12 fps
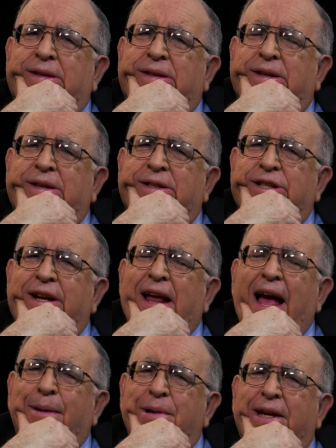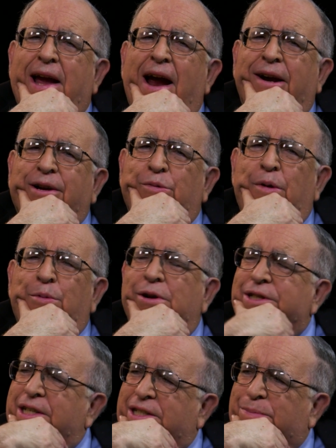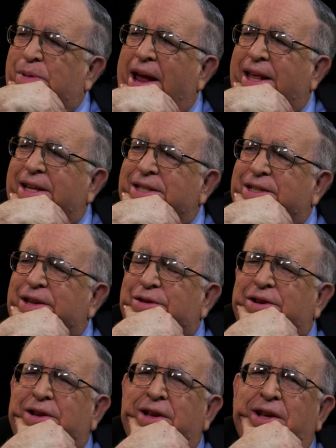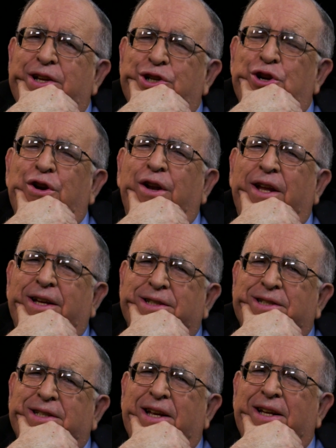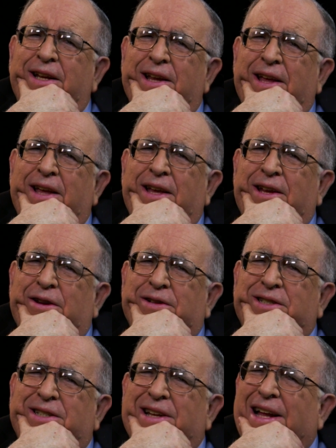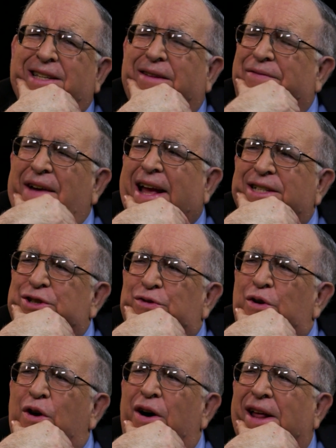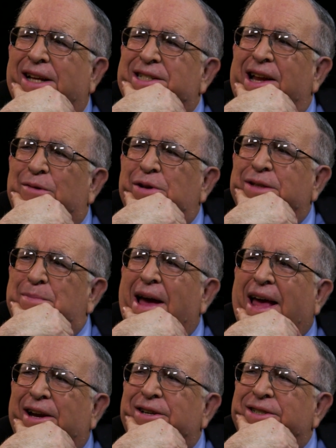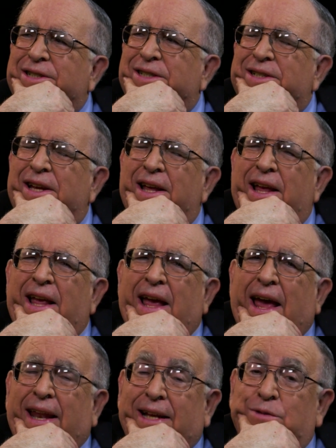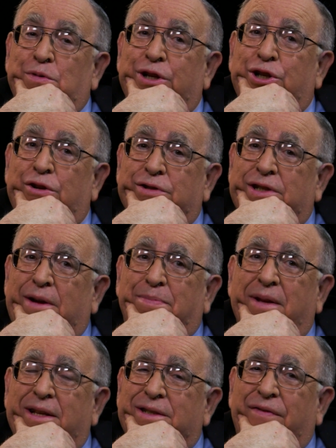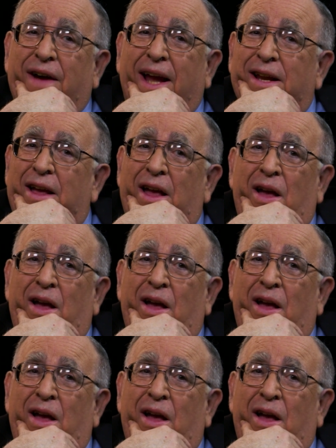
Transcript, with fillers: the Gene Hackman character at one point was explaining this to the journalist that, it's not the fast draw. That's not what matters. And that's what shows up in this fight.